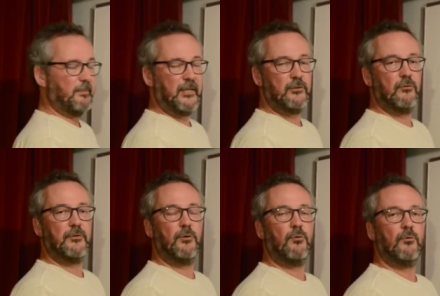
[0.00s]
to make
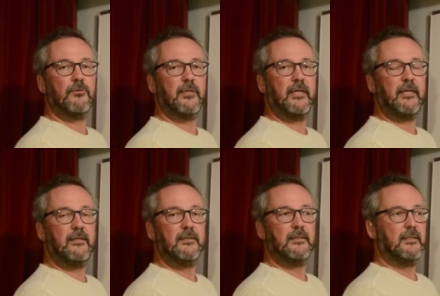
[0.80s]
sure that all
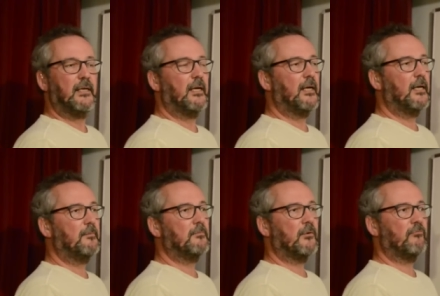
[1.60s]
the
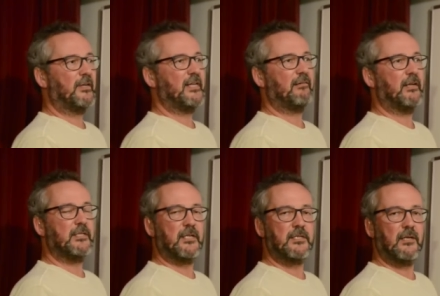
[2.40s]
um, red
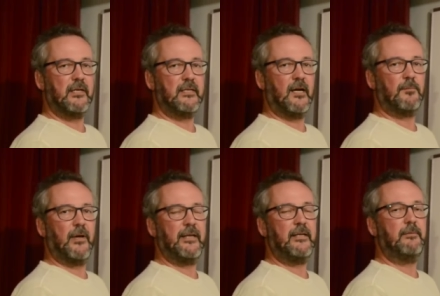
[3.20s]
herrings are tied up,
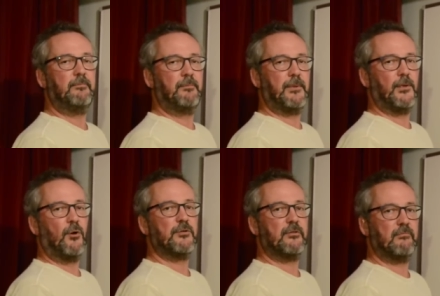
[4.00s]
any
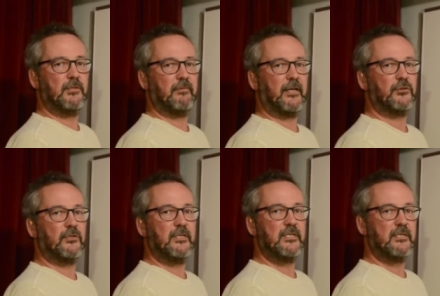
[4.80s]
plot
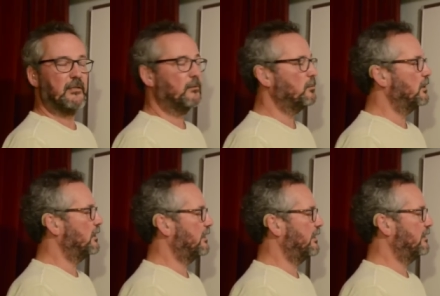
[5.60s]
direction is still
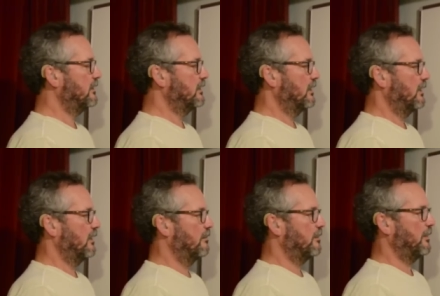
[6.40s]
working,
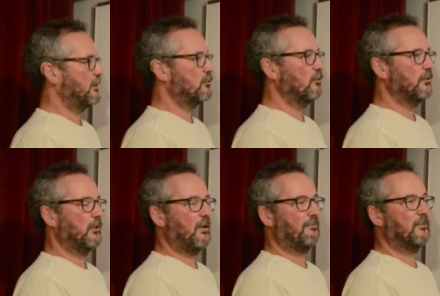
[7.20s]
uh, to make sure
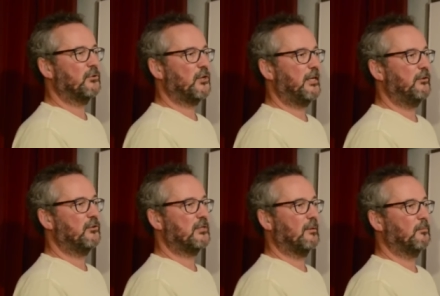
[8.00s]
that you haven't
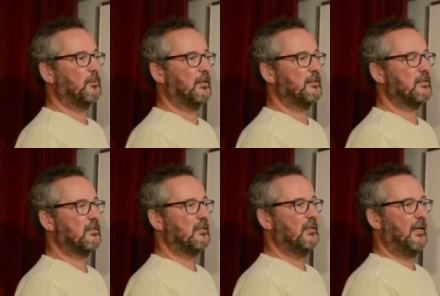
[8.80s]
changed
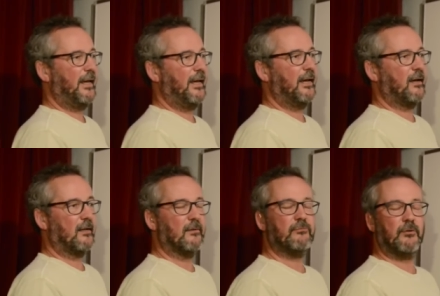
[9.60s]
someone's hair
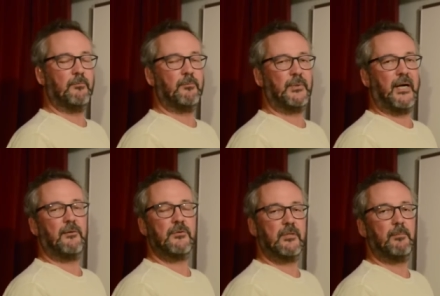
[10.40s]
colour from
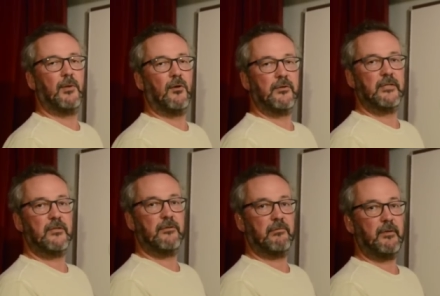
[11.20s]
brown to blonde
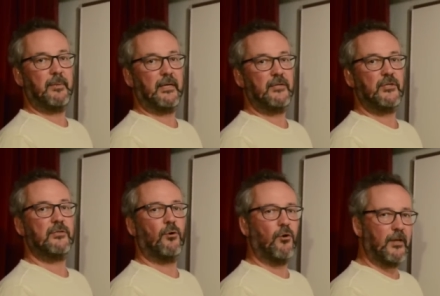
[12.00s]
in three
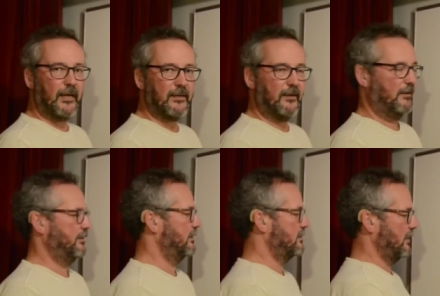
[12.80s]
pages, all that kind of
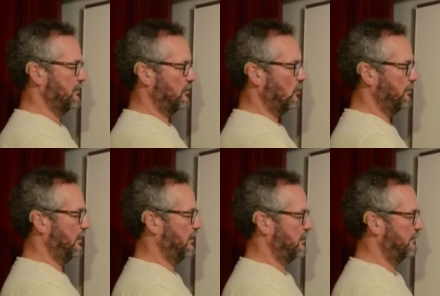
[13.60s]
thing's down to the
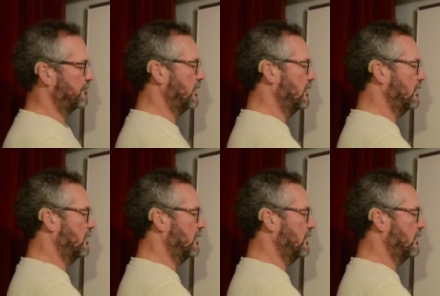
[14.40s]
copy editor.